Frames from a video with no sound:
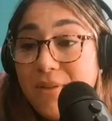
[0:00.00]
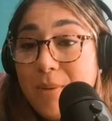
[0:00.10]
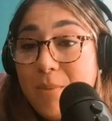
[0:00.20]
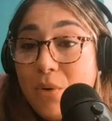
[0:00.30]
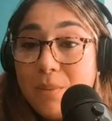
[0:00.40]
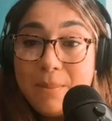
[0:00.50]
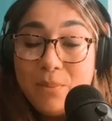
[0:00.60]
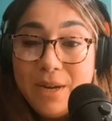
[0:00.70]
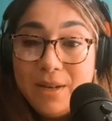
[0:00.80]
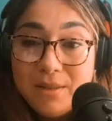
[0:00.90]
a little bit more
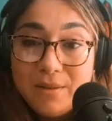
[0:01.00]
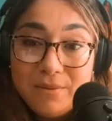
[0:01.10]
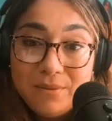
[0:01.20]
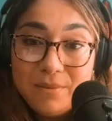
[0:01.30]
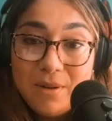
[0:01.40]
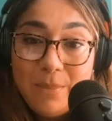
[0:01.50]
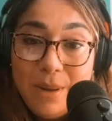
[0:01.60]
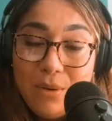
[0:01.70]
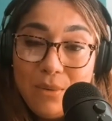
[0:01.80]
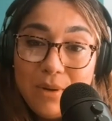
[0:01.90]
apprehensive
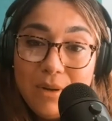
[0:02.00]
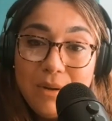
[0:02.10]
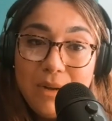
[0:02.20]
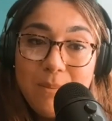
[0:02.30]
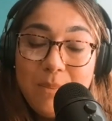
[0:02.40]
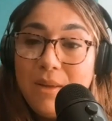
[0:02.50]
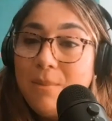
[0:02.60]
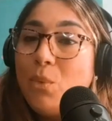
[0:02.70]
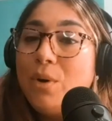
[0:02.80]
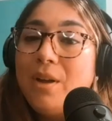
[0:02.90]
about and
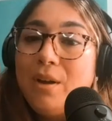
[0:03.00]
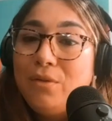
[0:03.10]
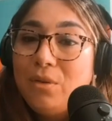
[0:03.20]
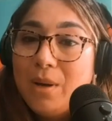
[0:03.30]
being more careful